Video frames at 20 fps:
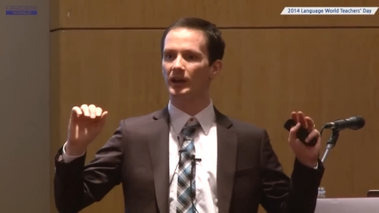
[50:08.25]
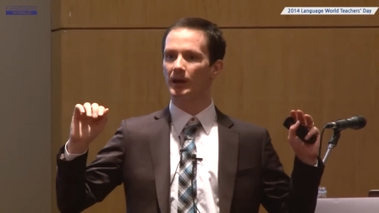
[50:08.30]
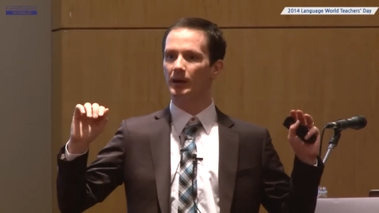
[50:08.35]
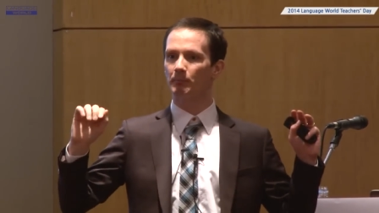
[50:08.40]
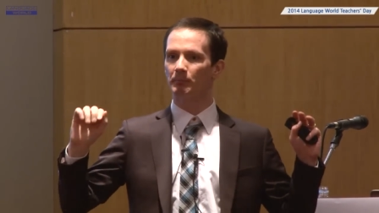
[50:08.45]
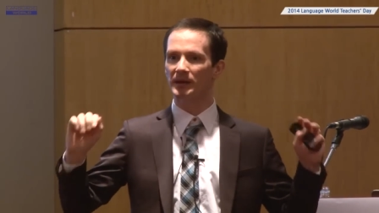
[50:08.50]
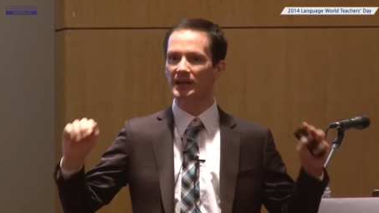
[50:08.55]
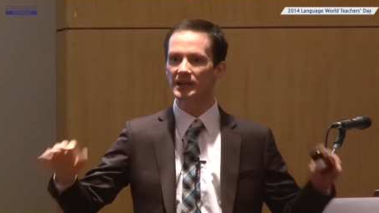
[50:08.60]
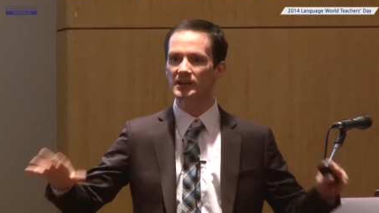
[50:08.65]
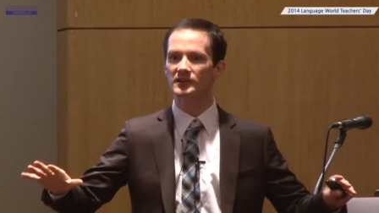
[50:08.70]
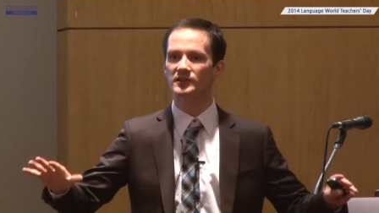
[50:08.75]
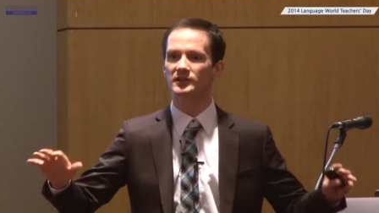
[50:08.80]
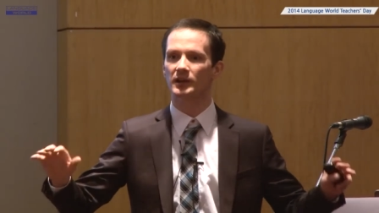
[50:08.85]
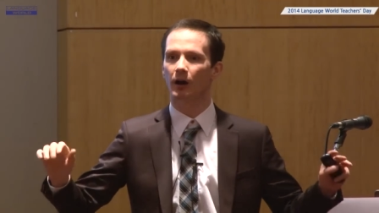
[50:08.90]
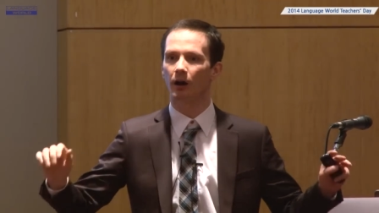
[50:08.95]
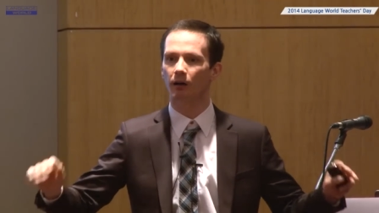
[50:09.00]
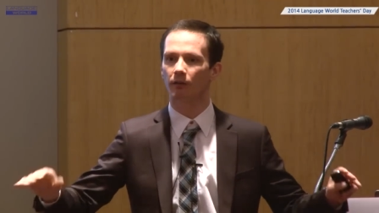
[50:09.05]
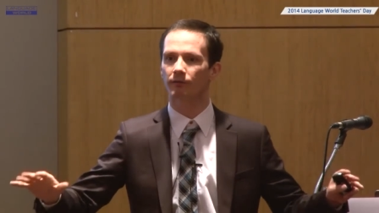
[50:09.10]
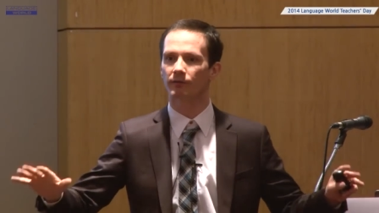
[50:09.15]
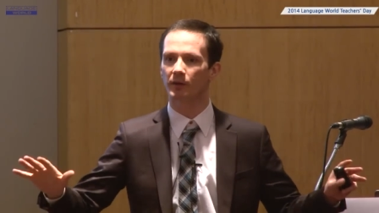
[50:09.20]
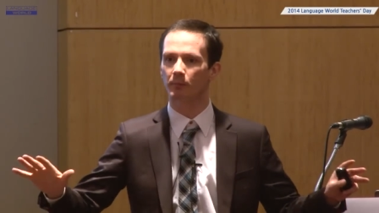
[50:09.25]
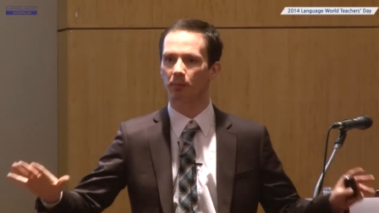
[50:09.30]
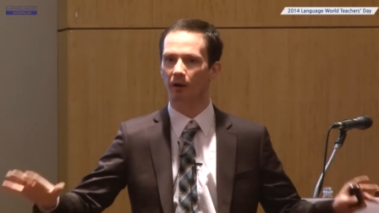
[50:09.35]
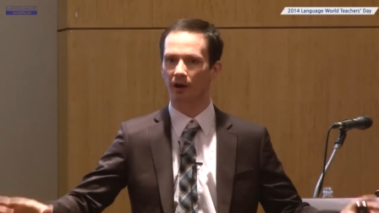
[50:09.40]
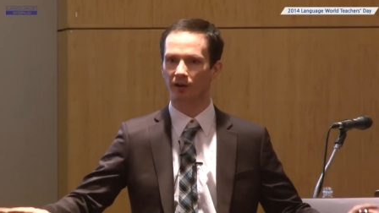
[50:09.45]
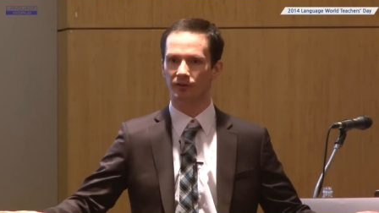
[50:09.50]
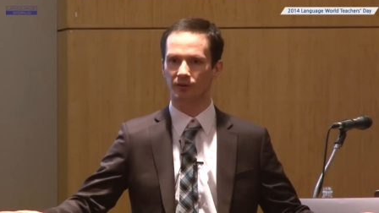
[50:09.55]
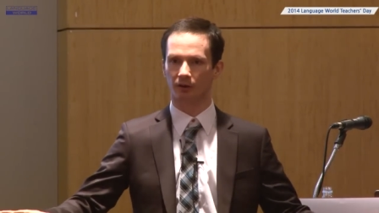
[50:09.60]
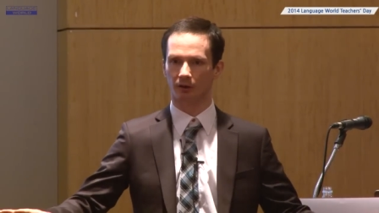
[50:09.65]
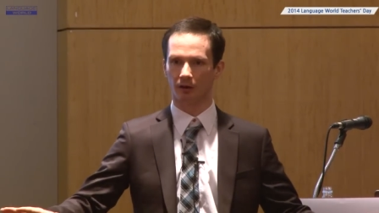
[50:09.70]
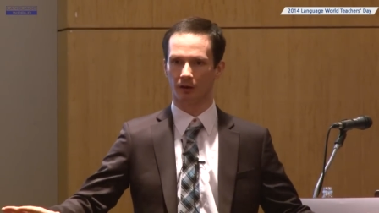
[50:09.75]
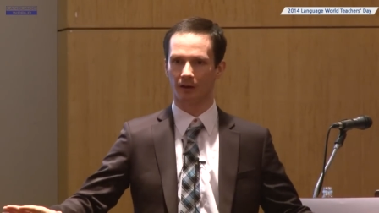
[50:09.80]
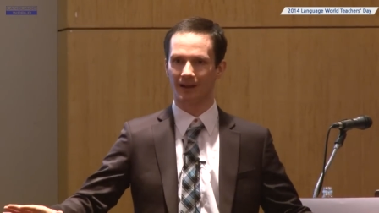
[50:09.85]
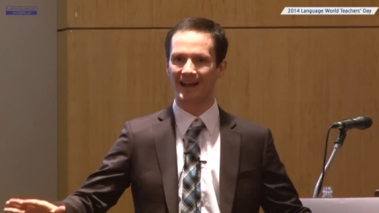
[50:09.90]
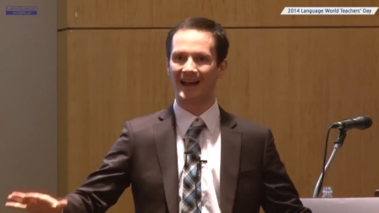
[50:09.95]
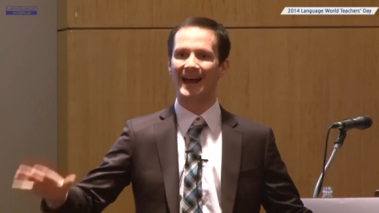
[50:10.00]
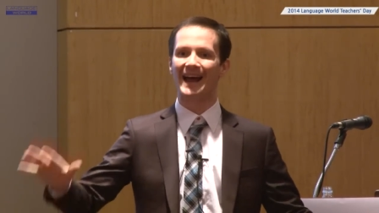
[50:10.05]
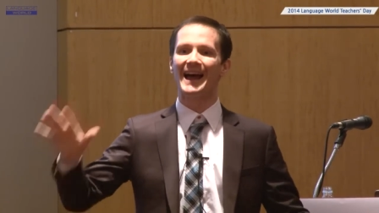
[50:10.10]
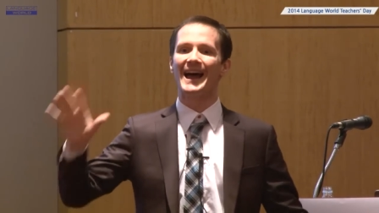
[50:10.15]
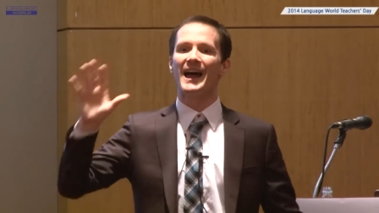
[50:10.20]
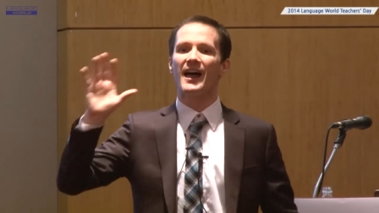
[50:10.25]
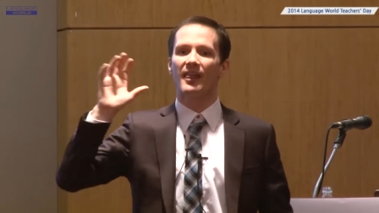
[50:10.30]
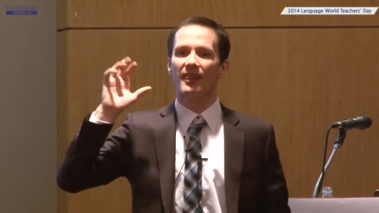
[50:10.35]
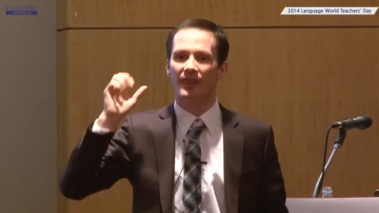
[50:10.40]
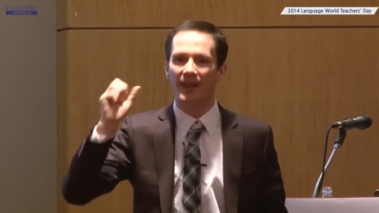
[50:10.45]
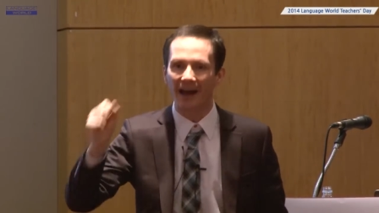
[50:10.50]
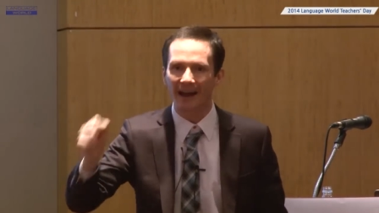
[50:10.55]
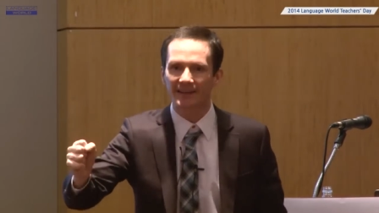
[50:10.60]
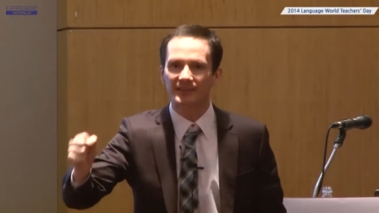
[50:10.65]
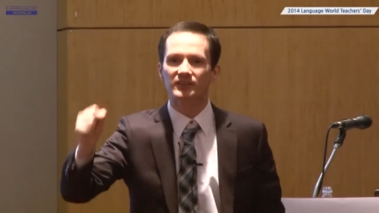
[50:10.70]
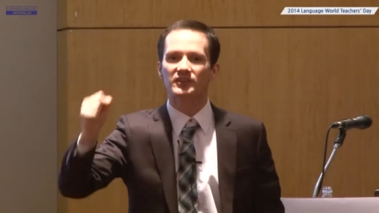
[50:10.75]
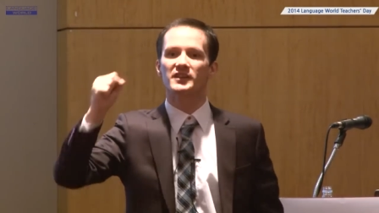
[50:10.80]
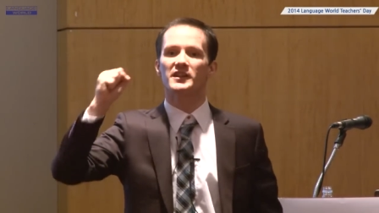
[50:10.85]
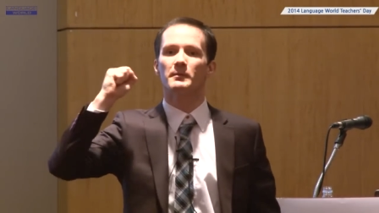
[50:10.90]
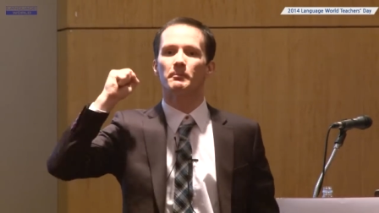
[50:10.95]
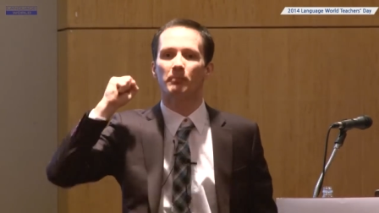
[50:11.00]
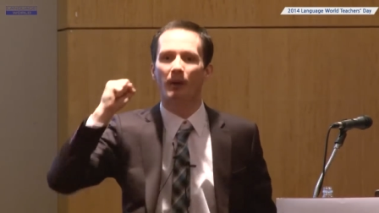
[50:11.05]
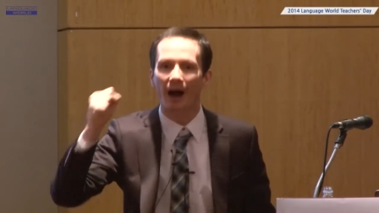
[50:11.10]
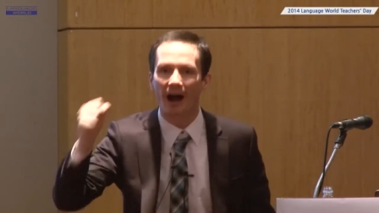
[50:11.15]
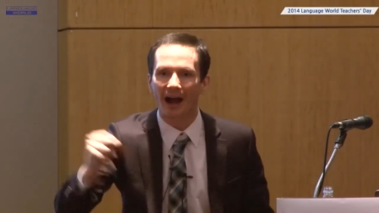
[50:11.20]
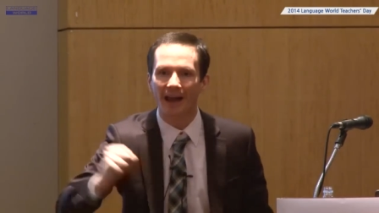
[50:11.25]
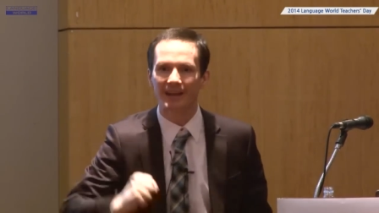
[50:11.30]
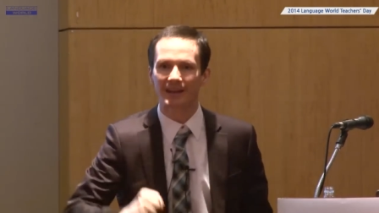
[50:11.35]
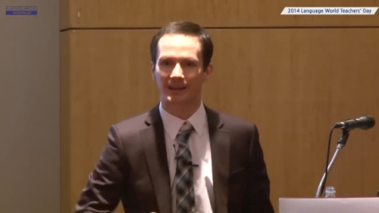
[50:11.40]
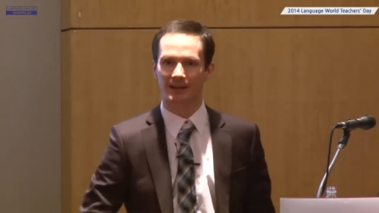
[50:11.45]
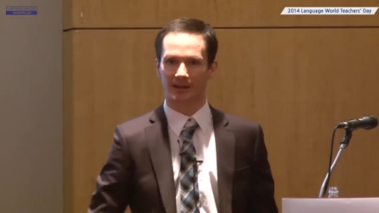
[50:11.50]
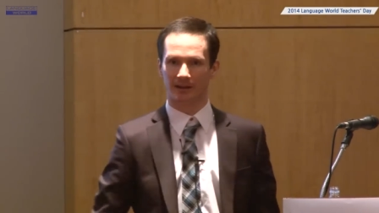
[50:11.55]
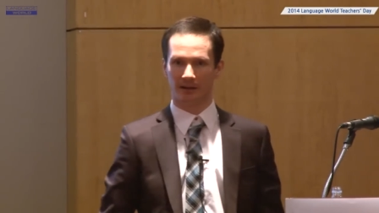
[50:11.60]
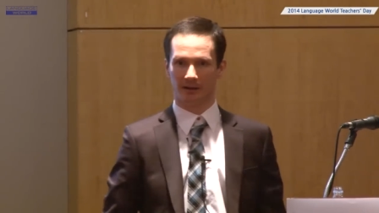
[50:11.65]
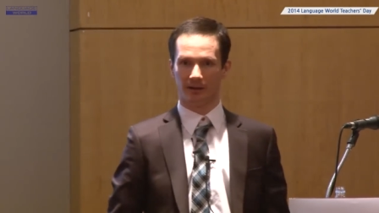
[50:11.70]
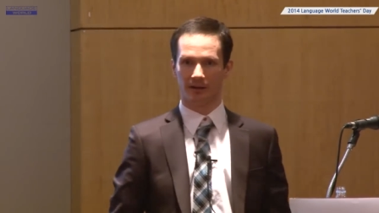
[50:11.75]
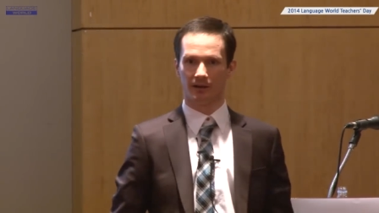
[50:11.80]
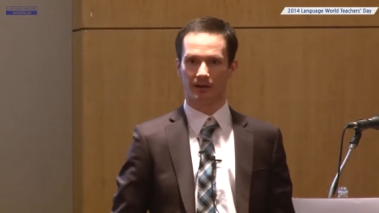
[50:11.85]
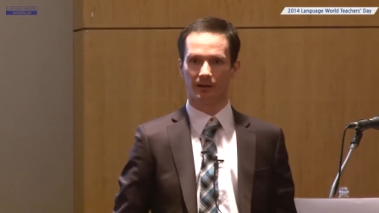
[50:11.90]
piece of the puzzle. That's the buy-in.